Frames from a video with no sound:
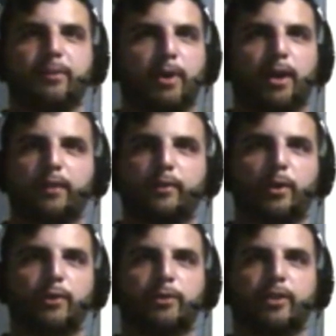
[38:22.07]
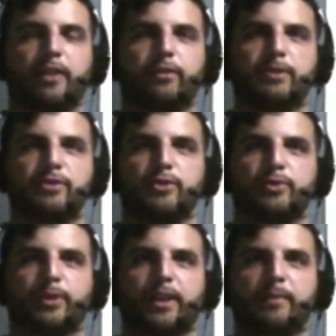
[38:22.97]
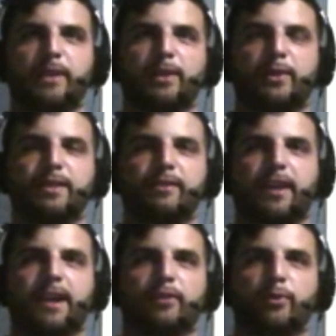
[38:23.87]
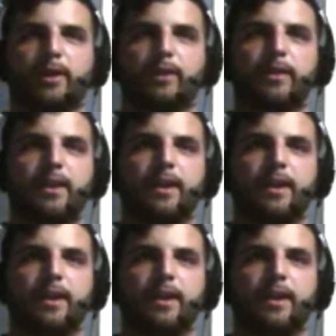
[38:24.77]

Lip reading: Paul, of course, was awesome as usual, giving me a little insight as well.